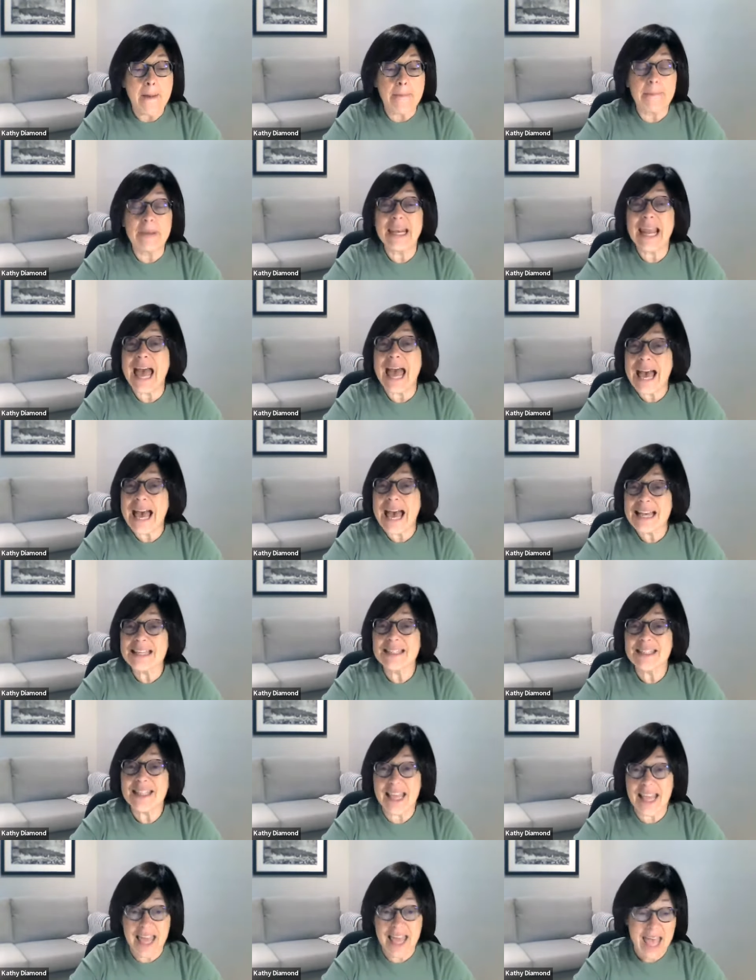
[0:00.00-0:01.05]
But
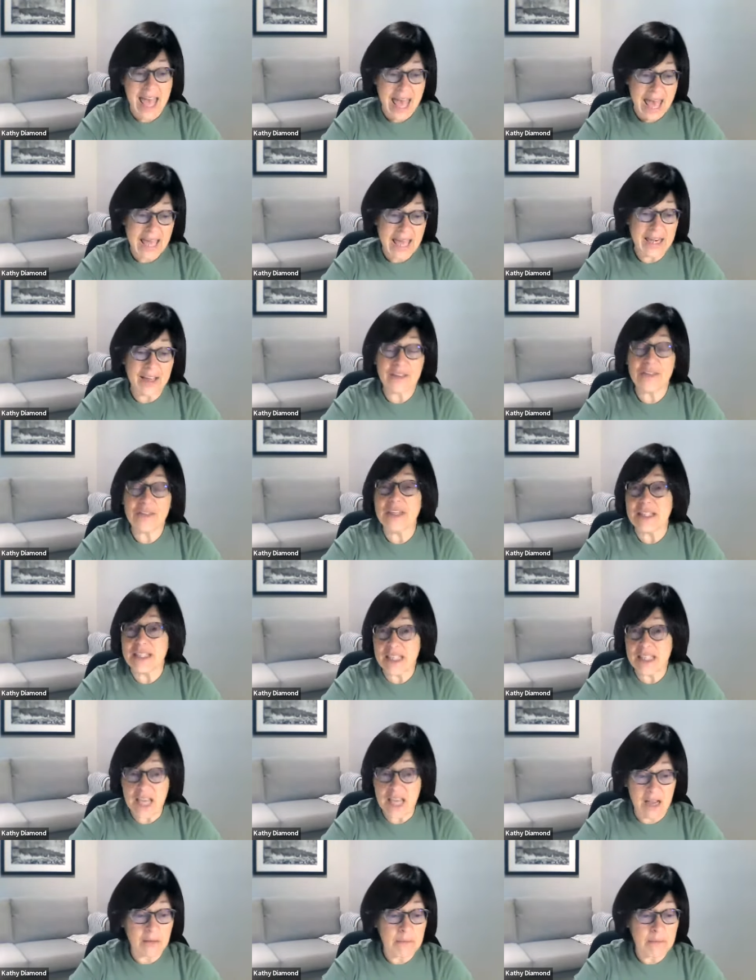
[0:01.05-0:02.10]
as Hana, this
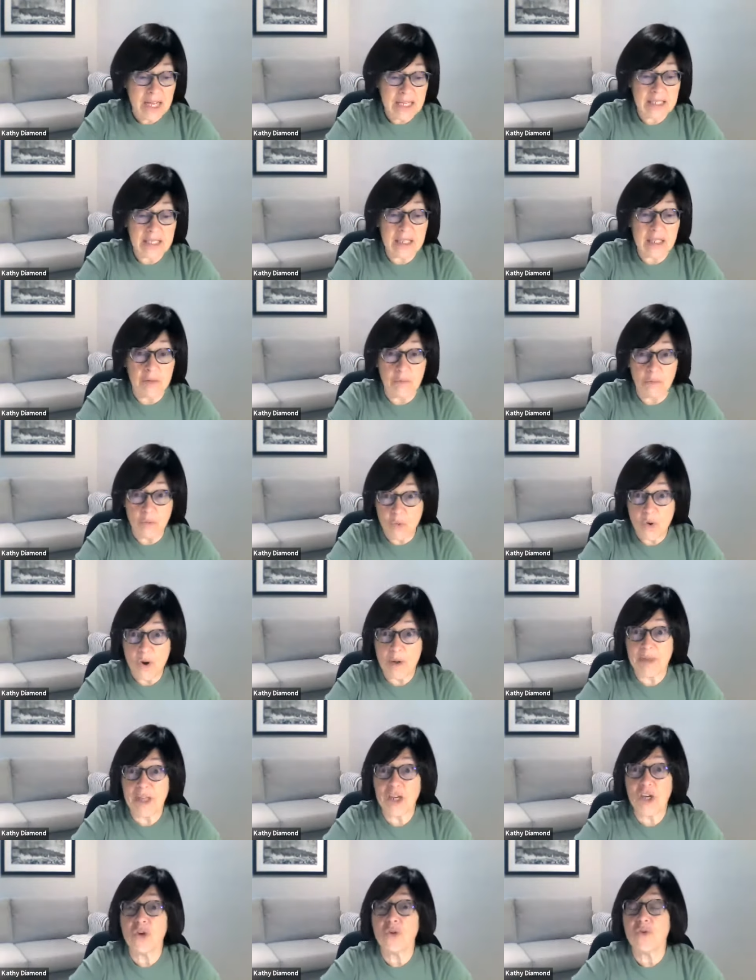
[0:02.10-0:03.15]
young Muslim
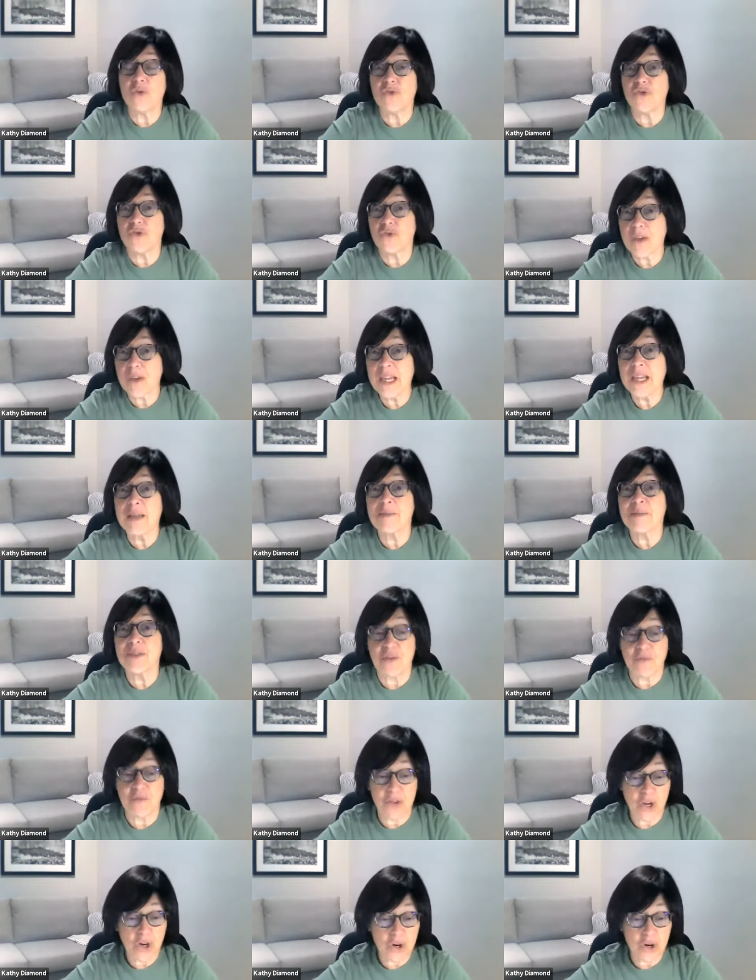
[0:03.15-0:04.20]
woman who dreams
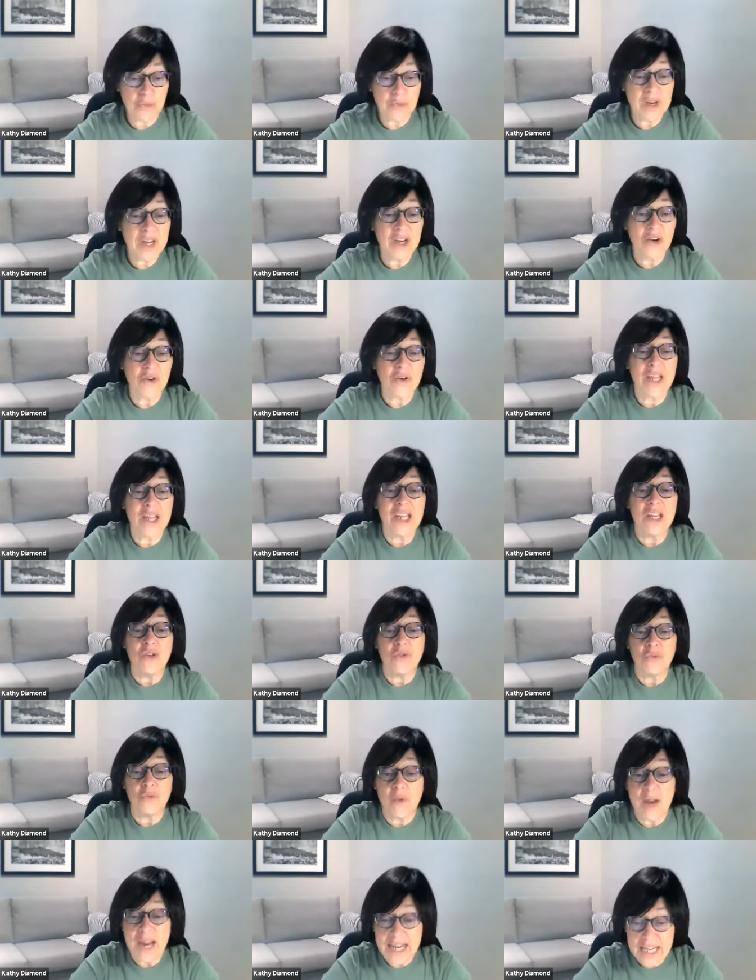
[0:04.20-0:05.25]
of a career
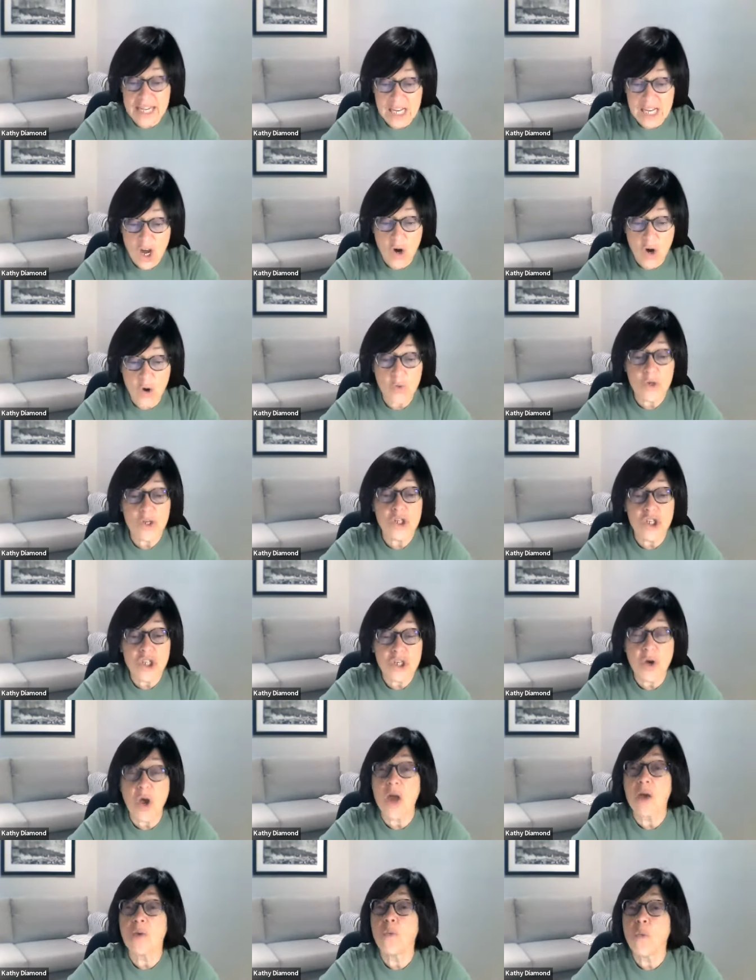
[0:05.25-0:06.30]
in radio
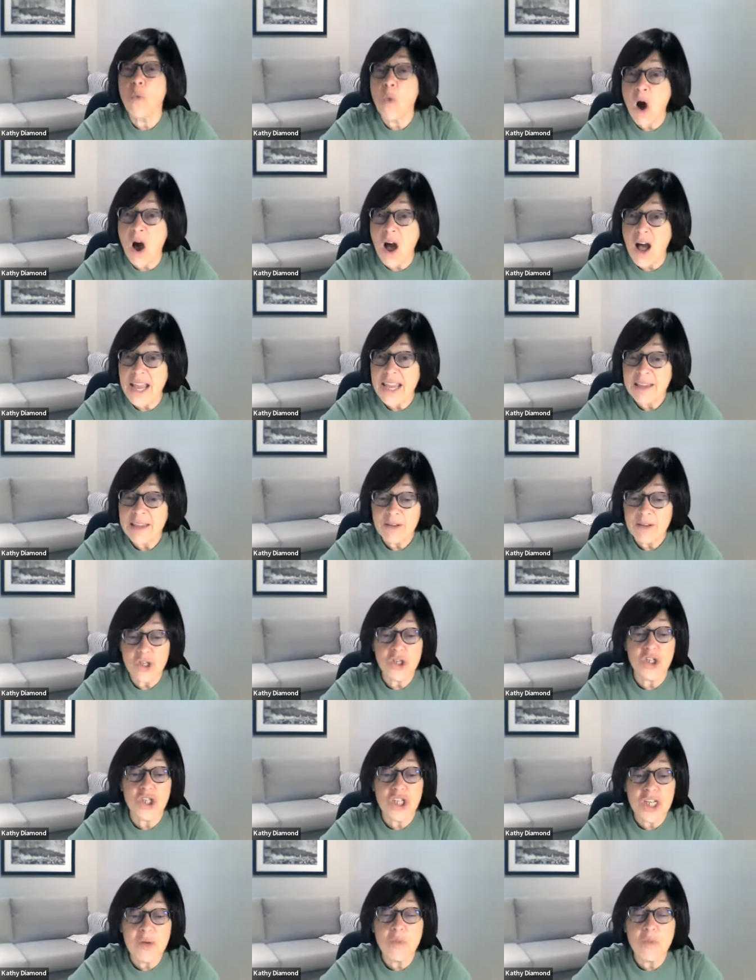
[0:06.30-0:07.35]
and why,
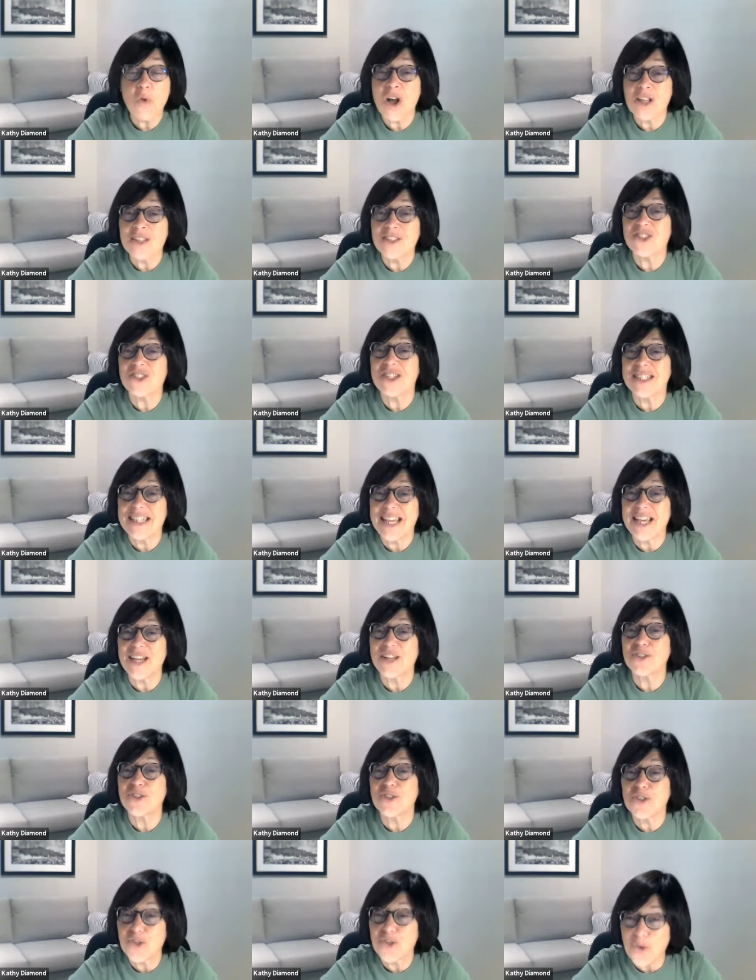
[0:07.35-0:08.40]
she wants to
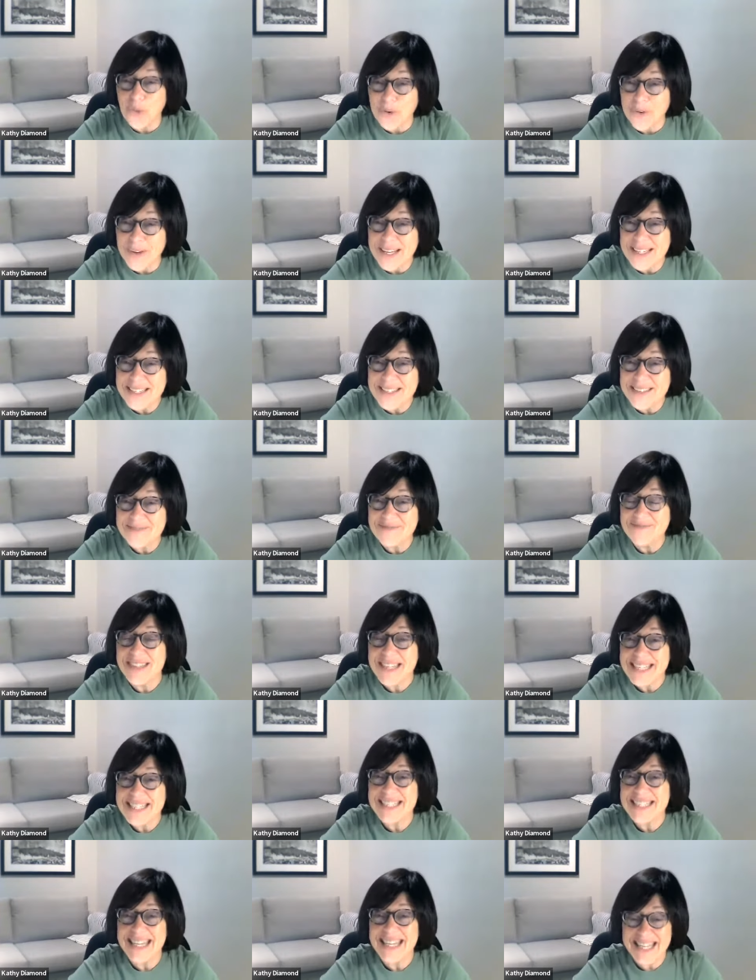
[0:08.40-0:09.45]
tell stories.
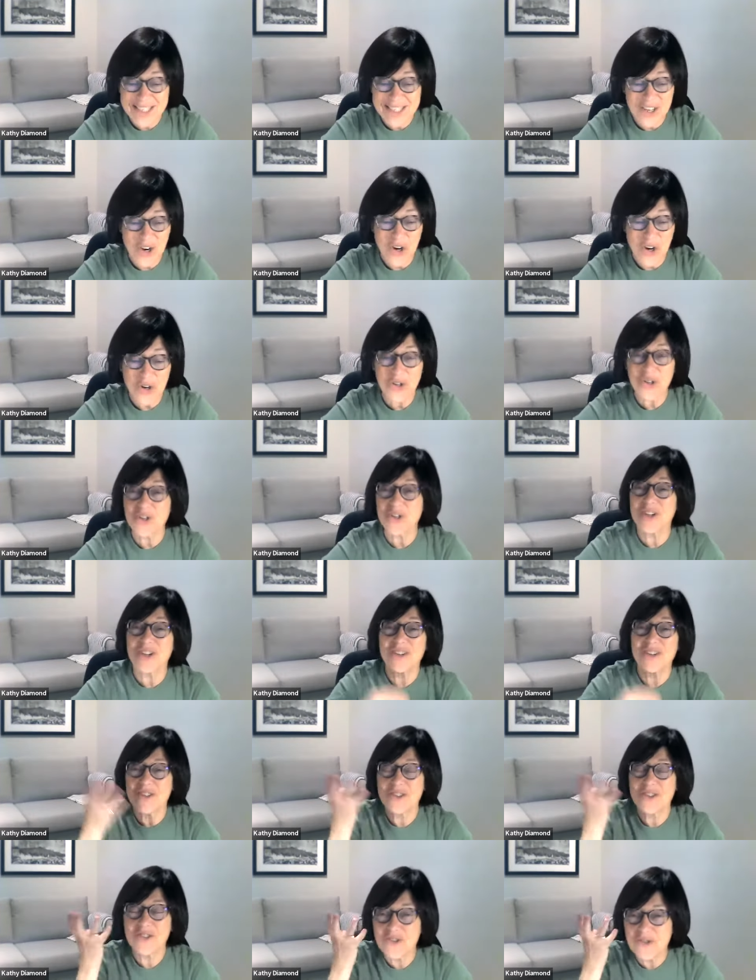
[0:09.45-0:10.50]
This is her
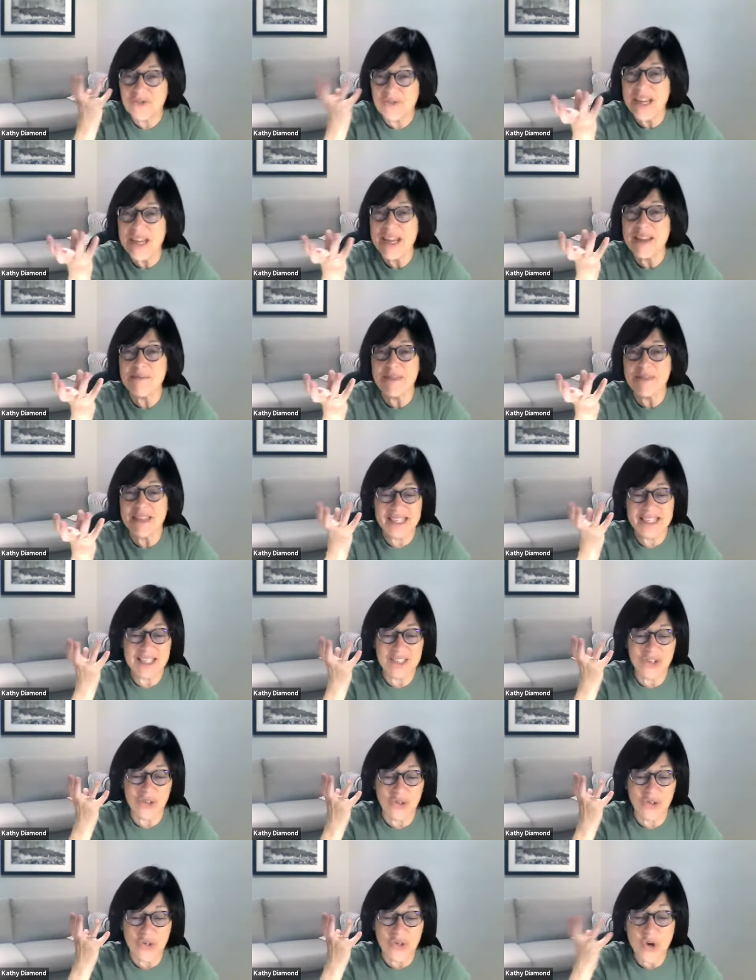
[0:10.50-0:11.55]
dream, this
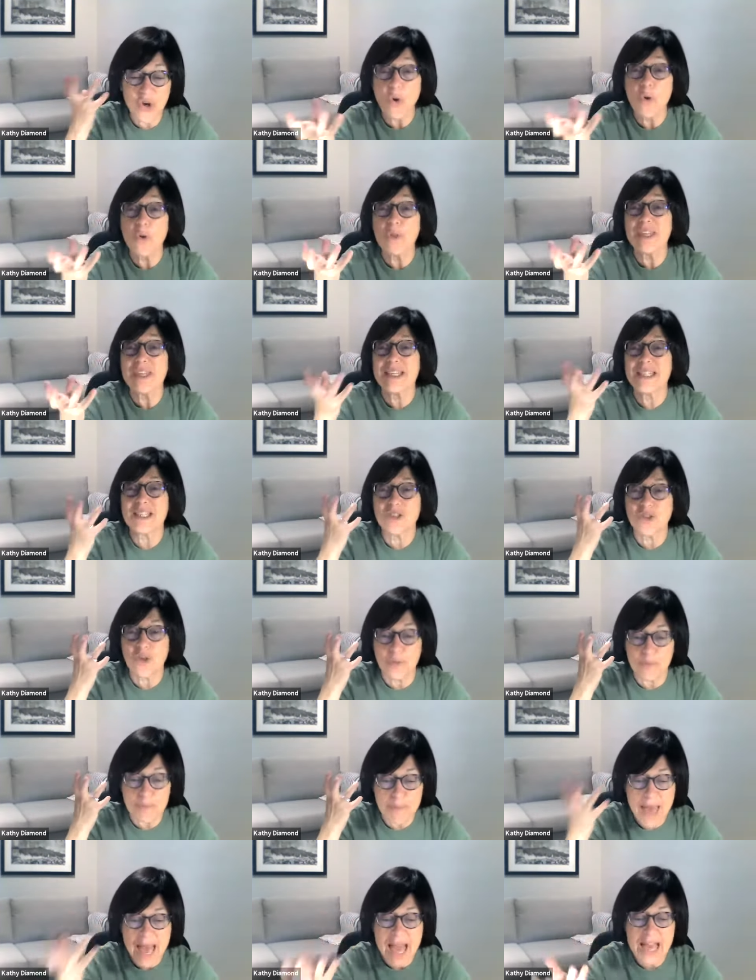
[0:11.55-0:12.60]
is her goal, this is
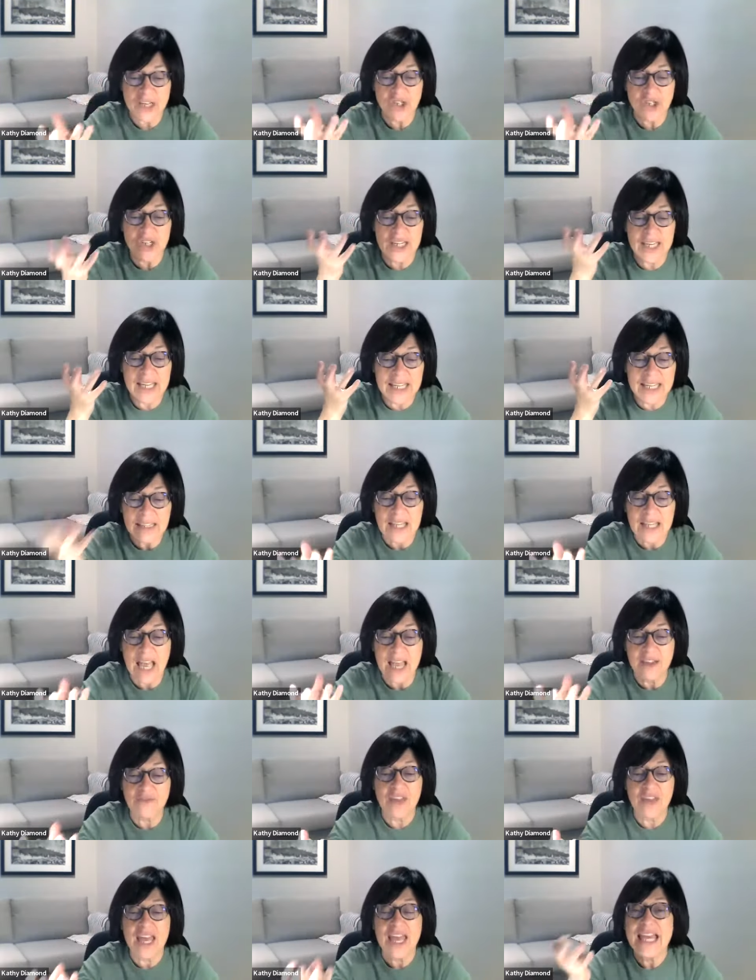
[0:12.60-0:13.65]
her passion in
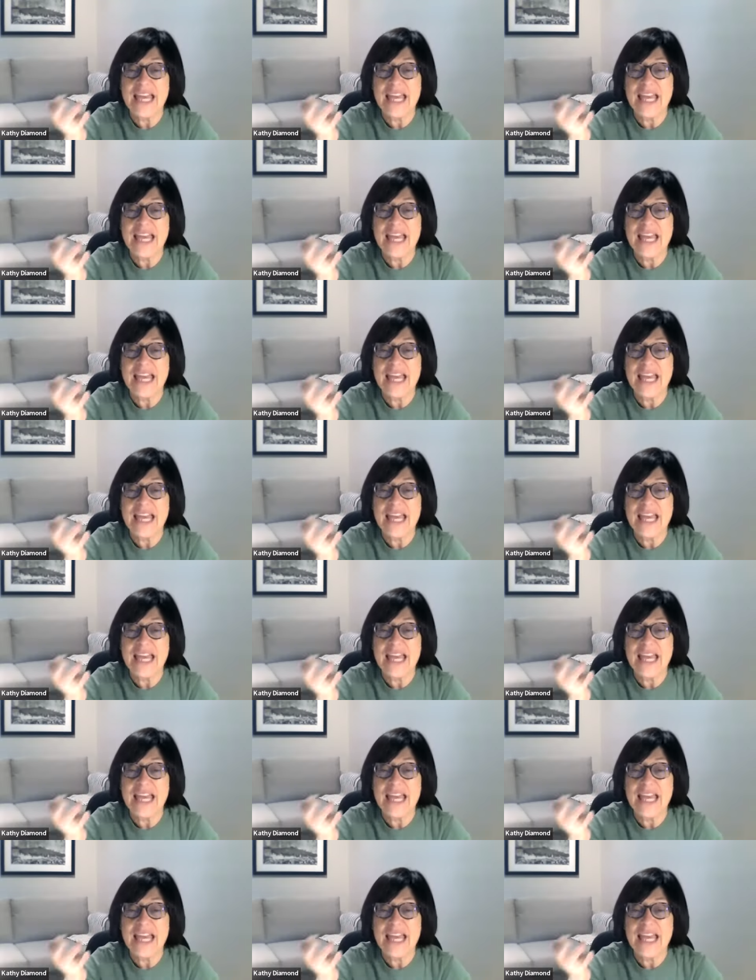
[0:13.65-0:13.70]
life